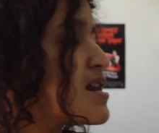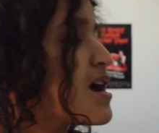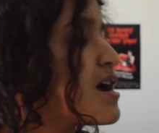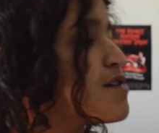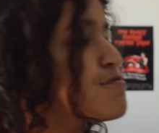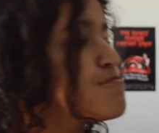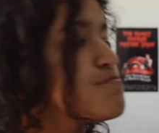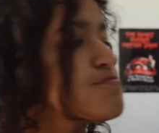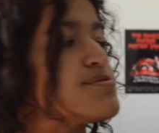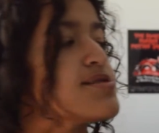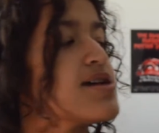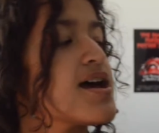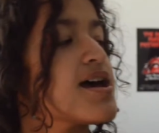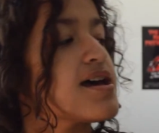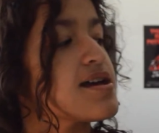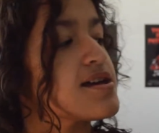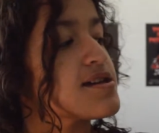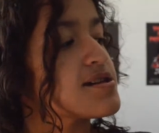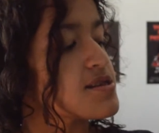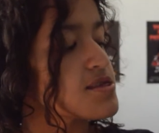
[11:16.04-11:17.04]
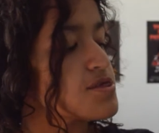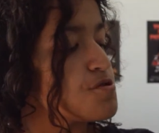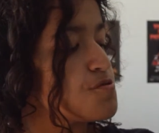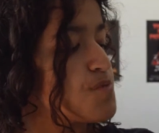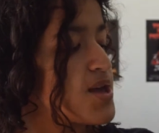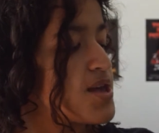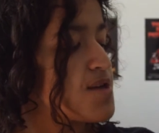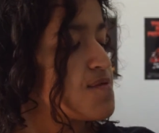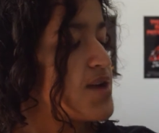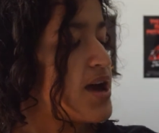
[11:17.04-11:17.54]
I read The
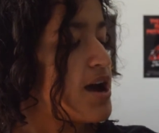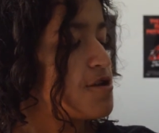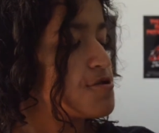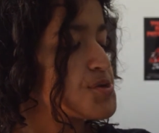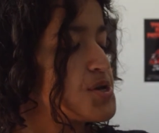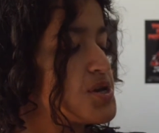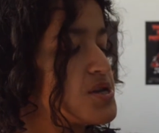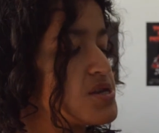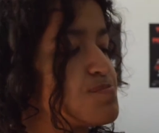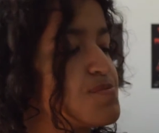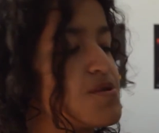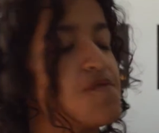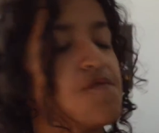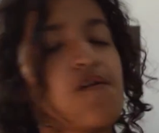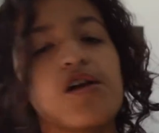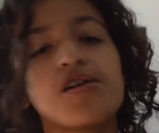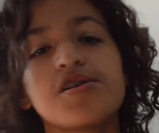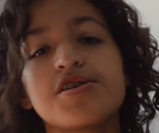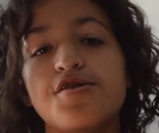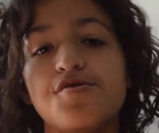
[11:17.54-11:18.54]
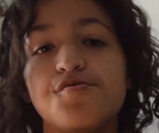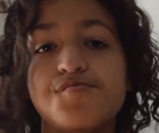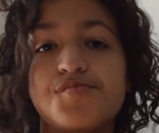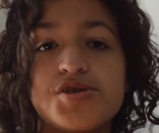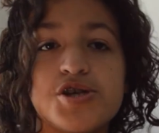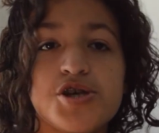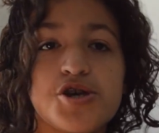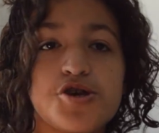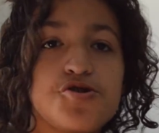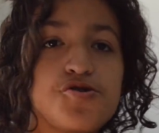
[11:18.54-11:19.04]
Way of the Househusband Volume
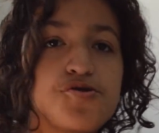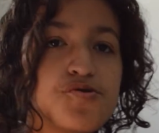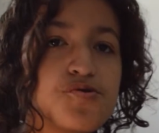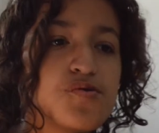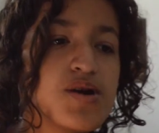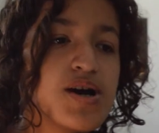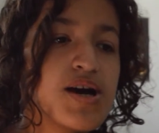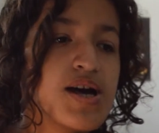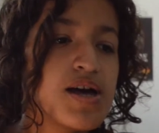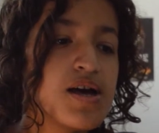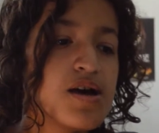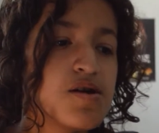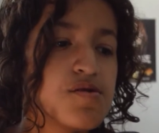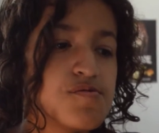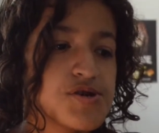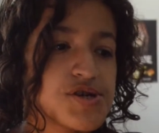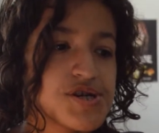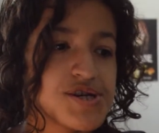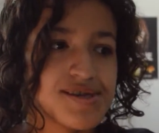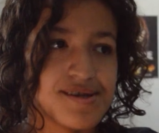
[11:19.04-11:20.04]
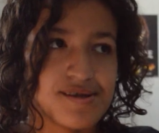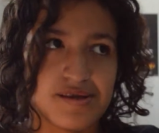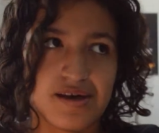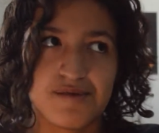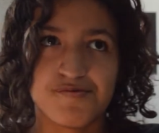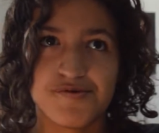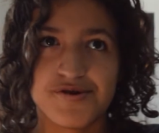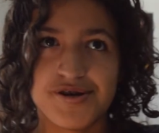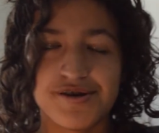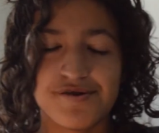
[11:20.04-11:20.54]
2, which is a
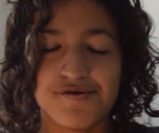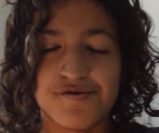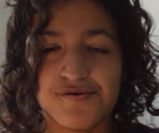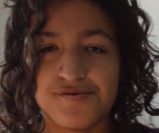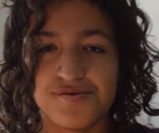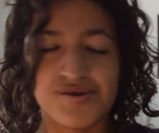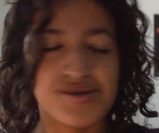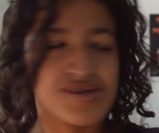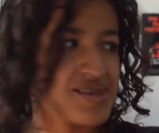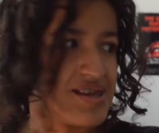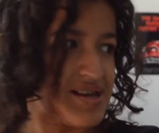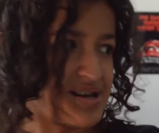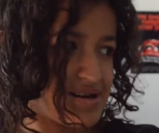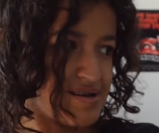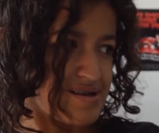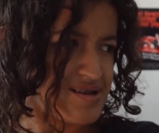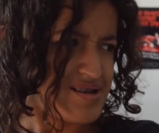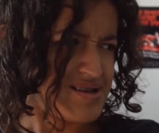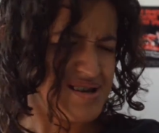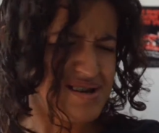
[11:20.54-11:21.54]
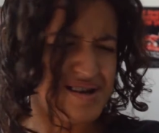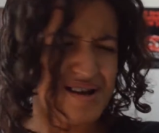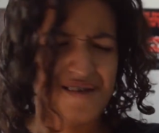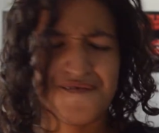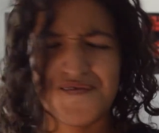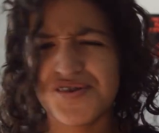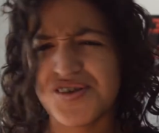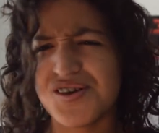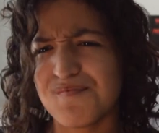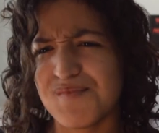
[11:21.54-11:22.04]
library hold that I
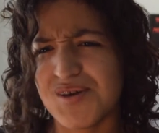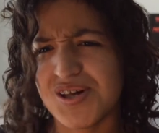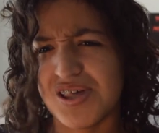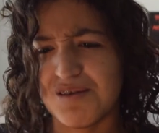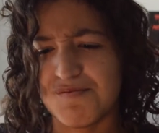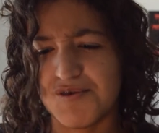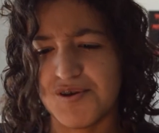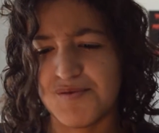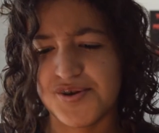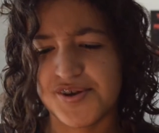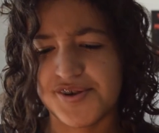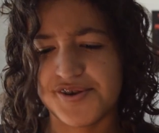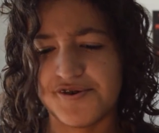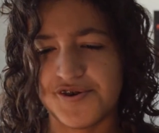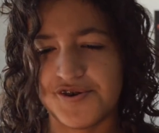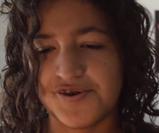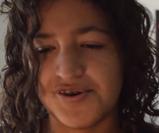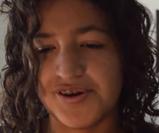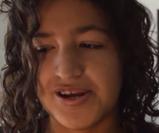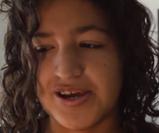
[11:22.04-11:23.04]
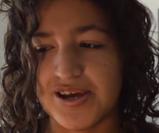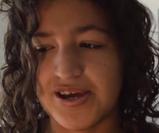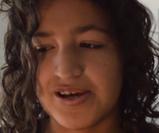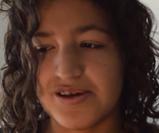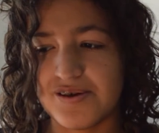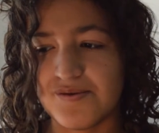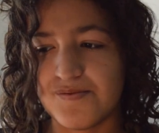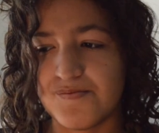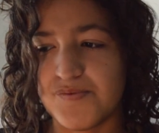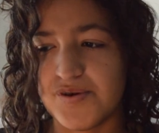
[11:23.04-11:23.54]
feel like my library books are due
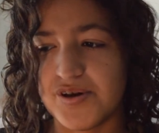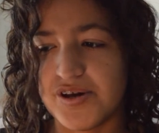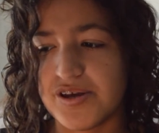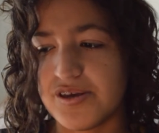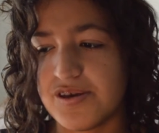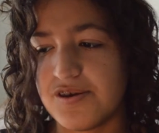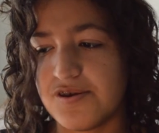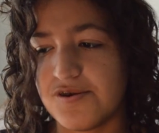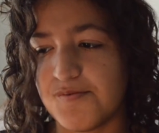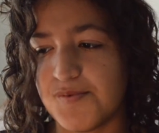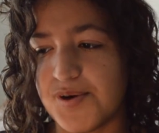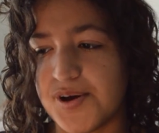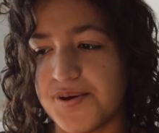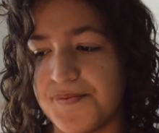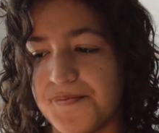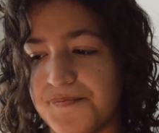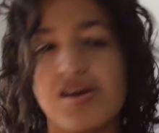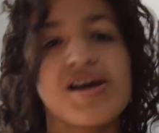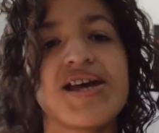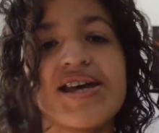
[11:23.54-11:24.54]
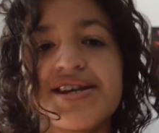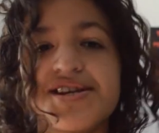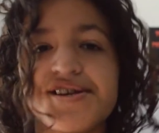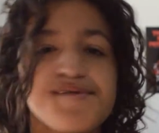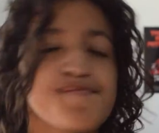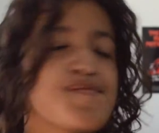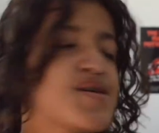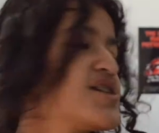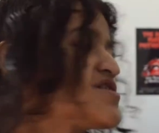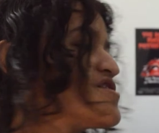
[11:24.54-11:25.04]
today, but you know what, it
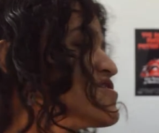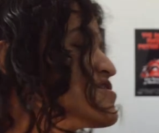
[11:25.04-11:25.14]
doesn't matter.